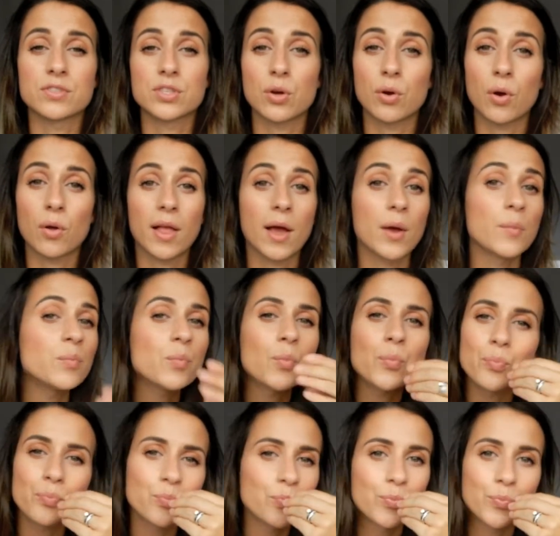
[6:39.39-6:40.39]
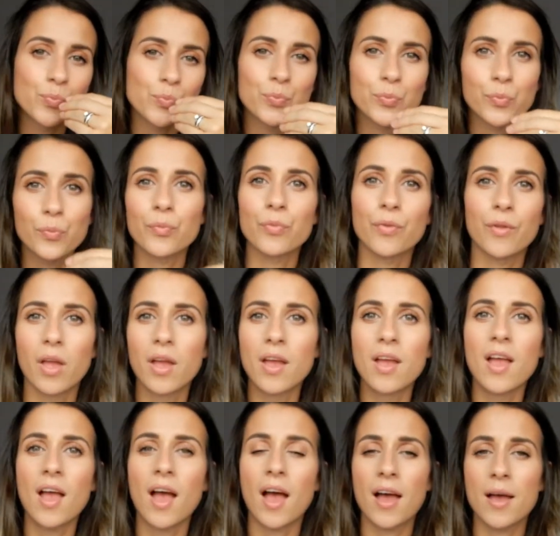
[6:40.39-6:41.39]
So go like, and
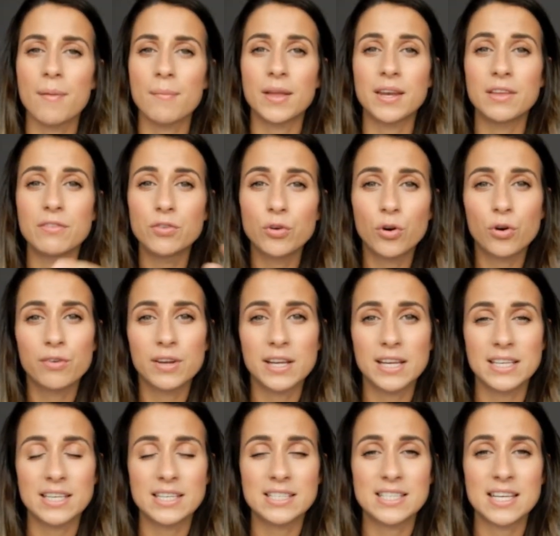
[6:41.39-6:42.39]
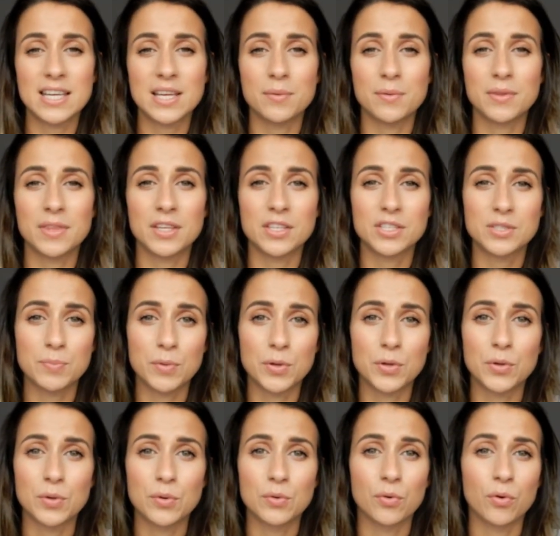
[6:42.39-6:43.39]
if you're eating your tea with your
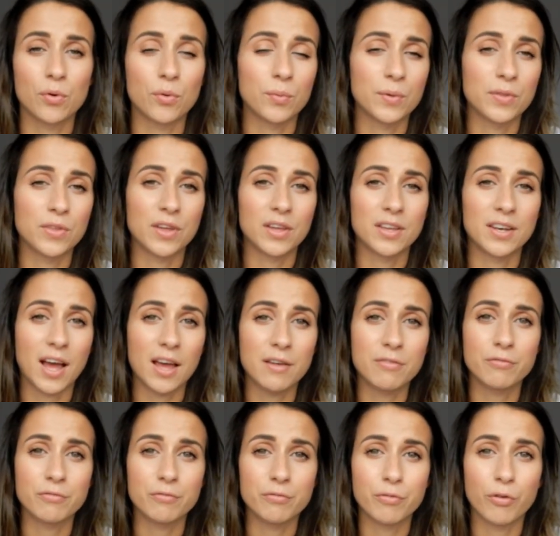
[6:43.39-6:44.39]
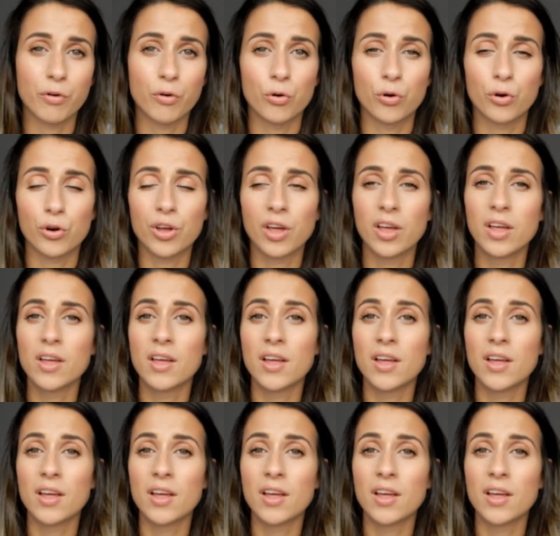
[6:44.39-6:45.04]
spoon or with your knife and fork,